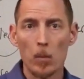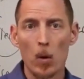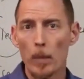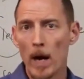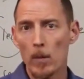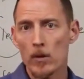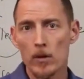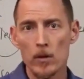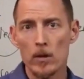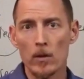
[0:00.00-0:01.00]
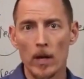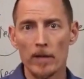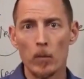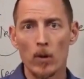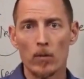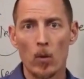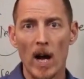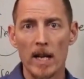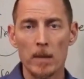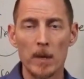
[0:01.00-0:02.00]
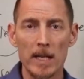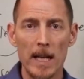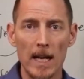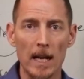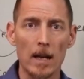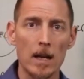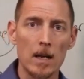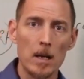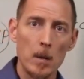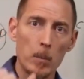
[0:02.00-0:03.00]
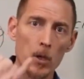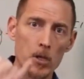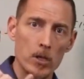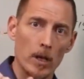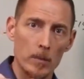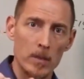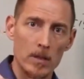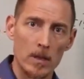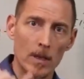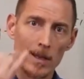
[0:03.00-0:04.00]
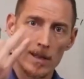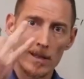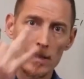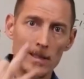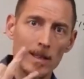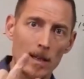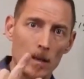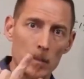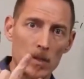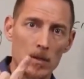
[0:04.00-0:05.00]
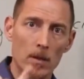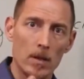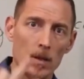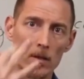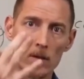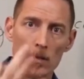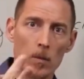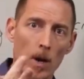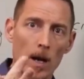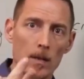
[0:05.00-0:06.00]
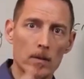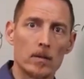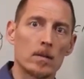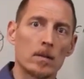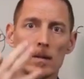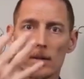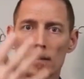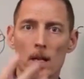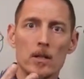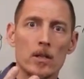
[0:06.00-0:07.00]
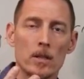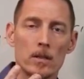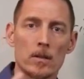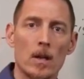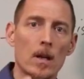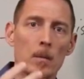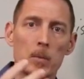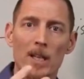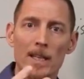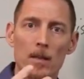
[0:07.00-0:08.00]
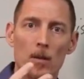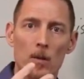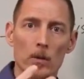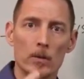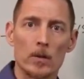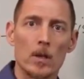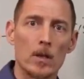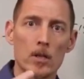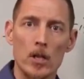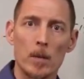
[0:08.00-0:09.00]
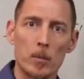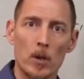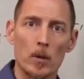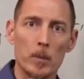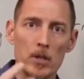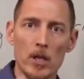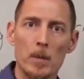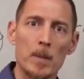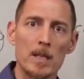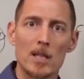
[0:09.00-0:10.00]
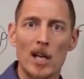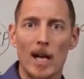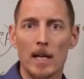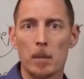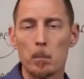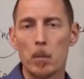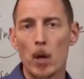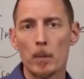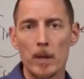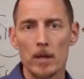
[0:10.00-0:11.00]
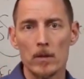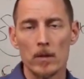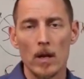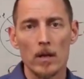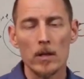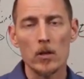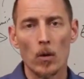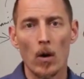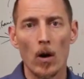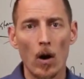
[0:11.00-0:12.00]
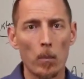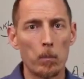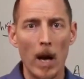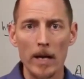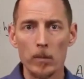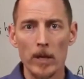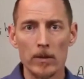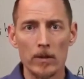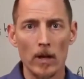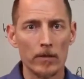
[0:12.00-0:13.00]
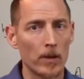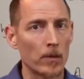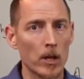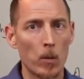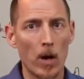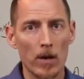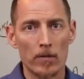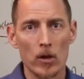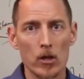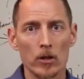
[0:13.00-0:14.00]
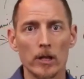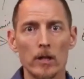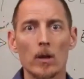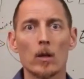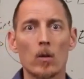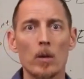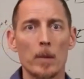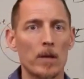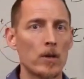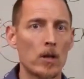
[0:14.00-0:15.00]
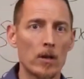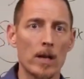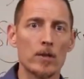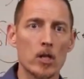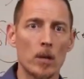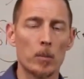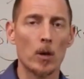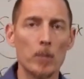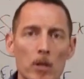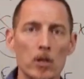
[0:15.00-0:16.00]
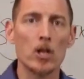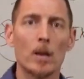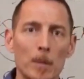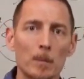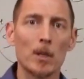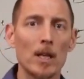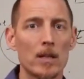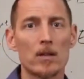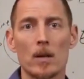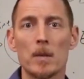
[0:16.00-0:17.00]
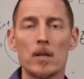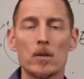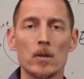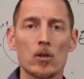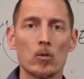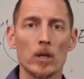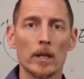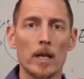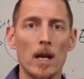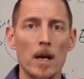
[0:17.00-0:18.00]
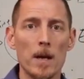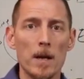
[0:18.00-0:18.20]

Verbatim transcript: more power to you you'll have more variety but again push ups, sit ups, squats, lunges, plank holds, jump rope, jumping jack, burpees. These are all bodyweight stuff that require virtually no equipment. If you don't have a jump rope, you can jump in place. I mean, so there's really,